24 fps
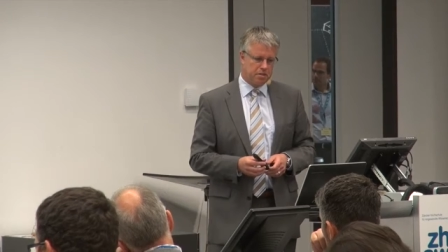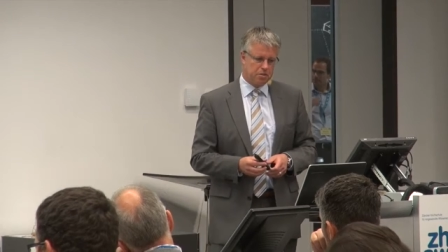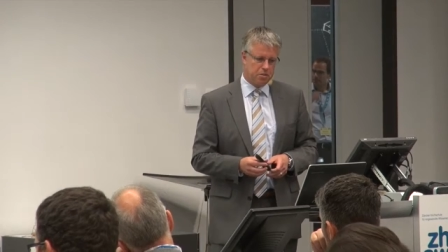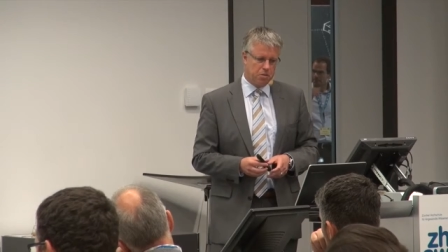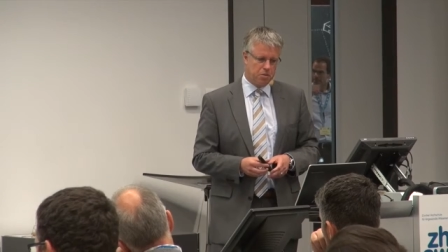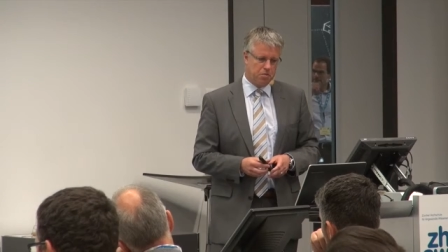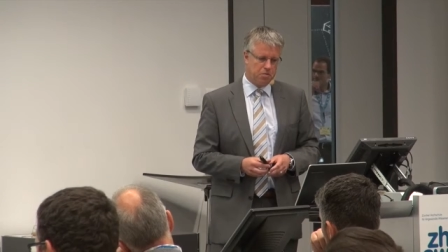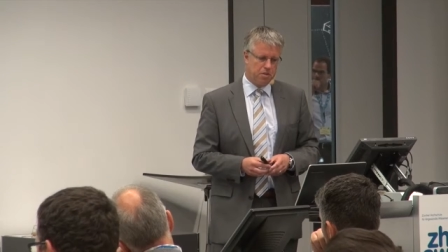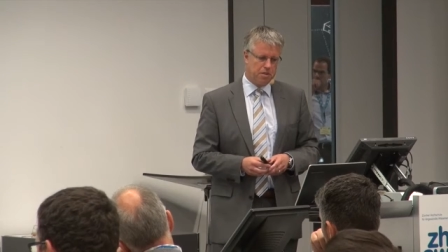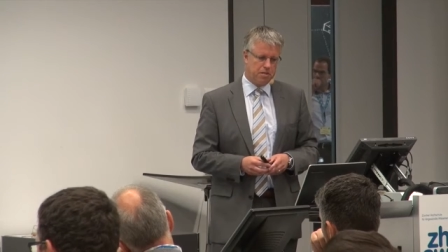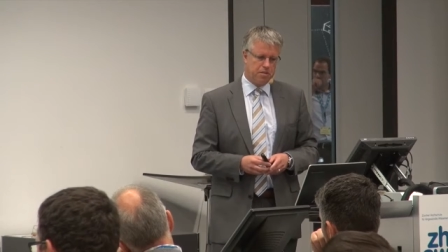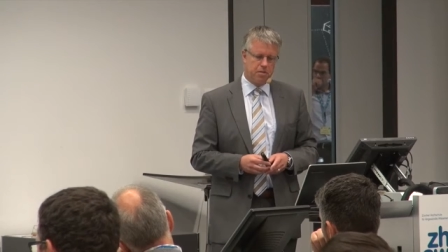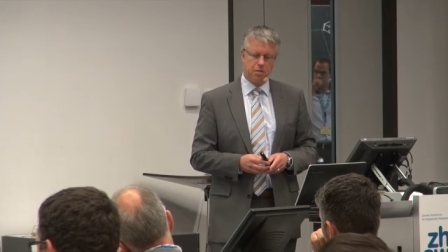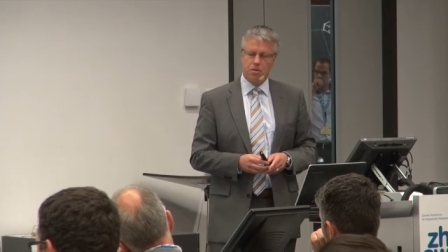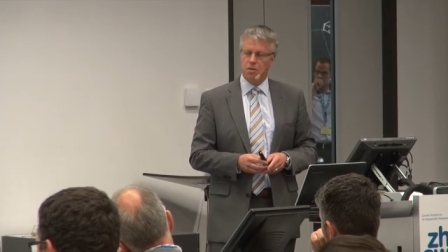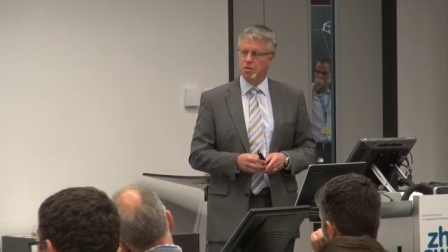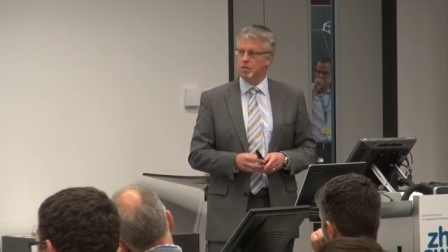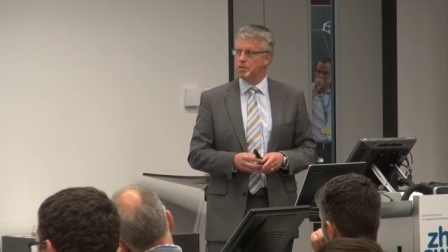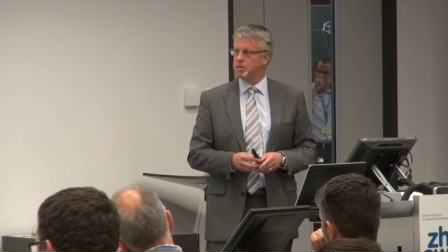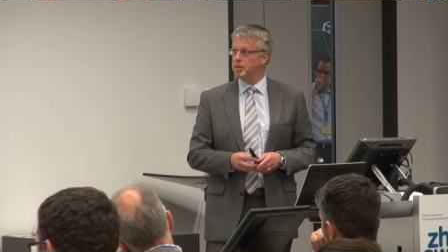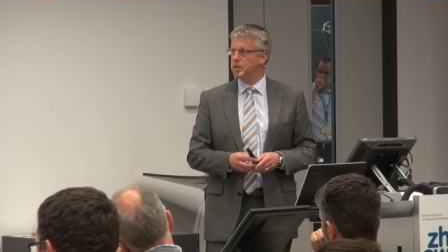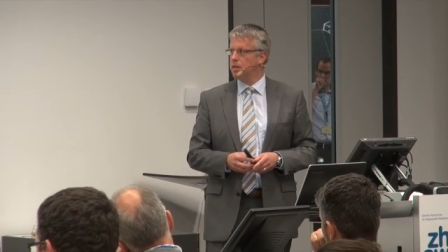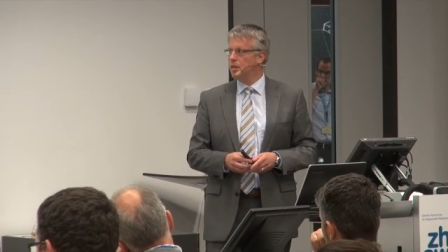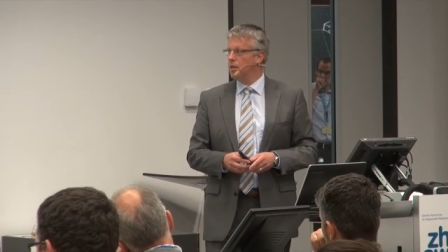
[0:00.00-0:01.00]
So we
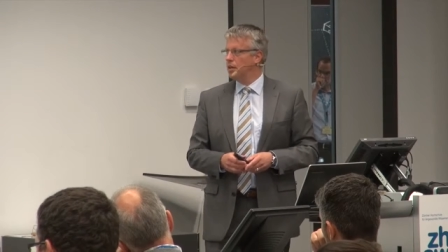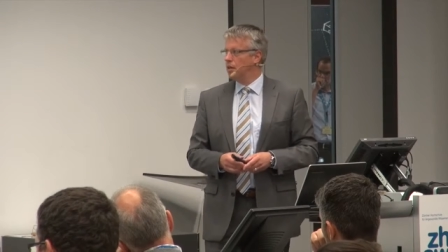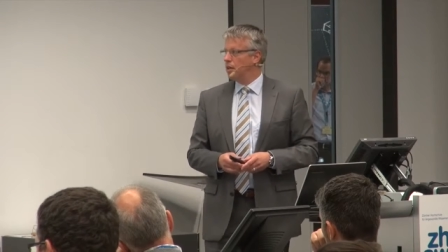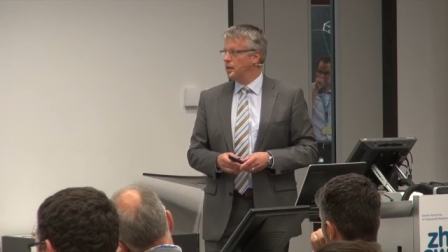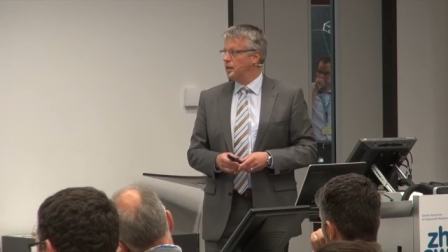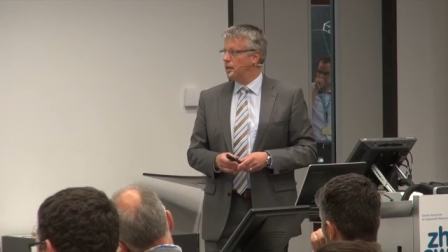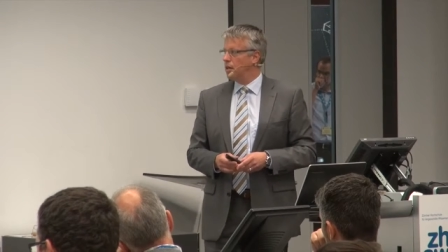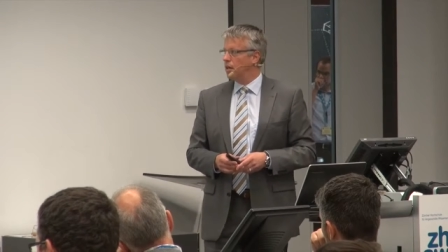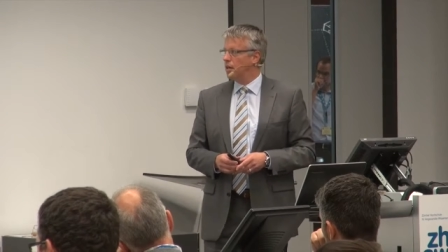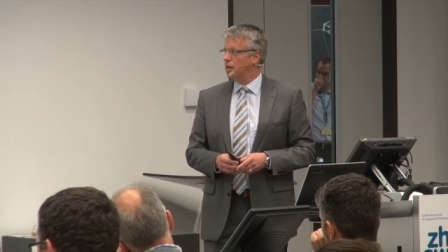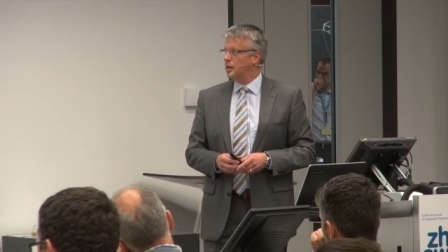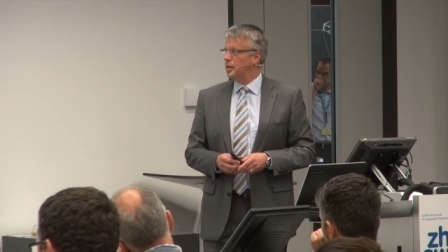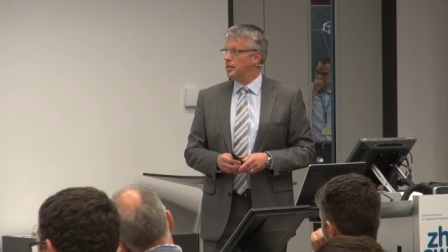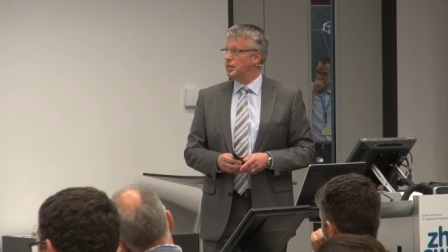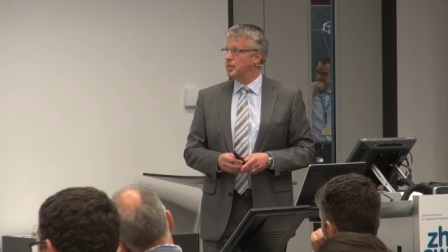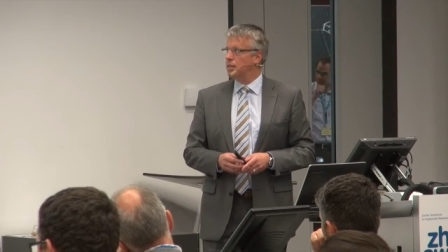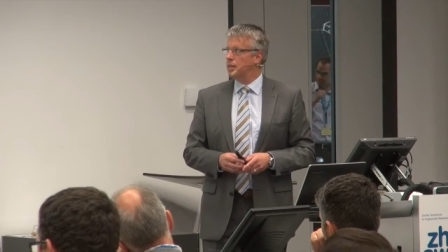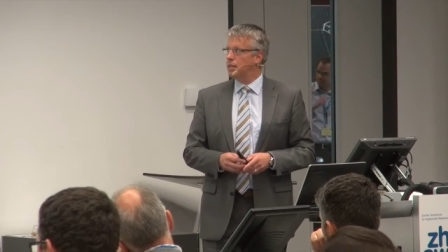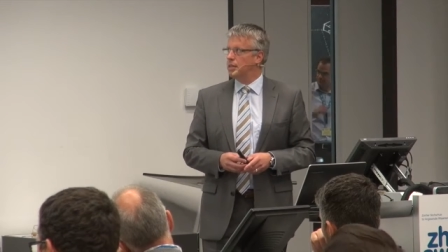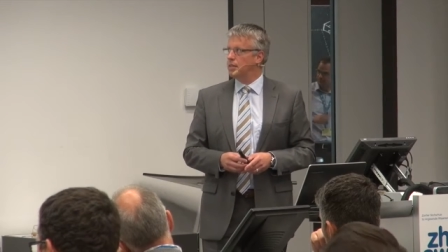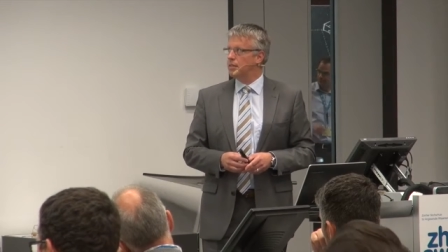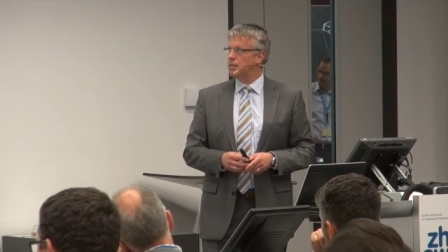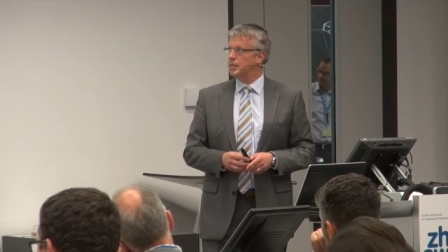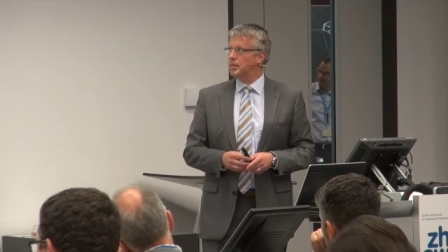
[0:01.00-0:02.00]
thought
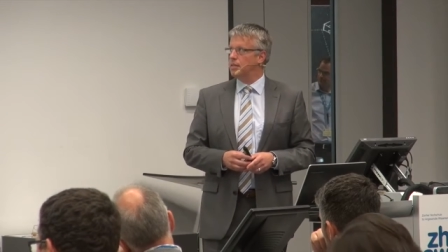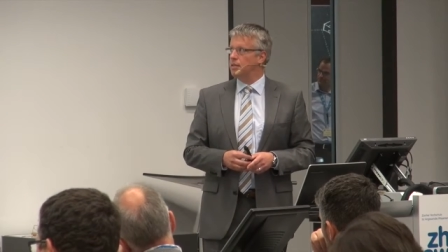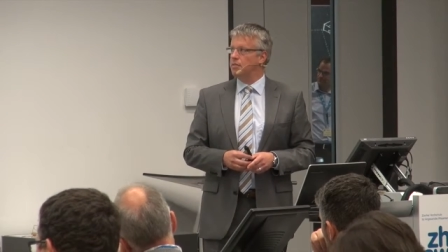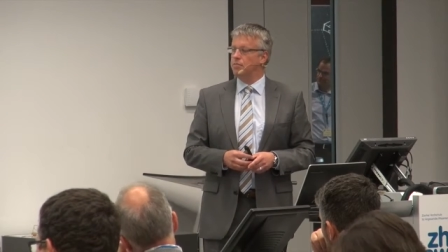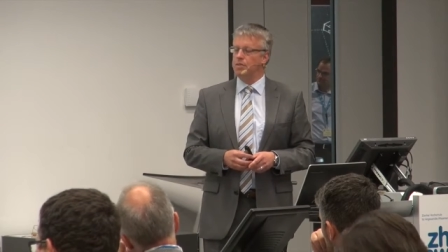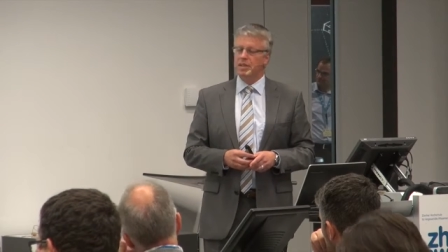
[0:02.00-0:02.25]
that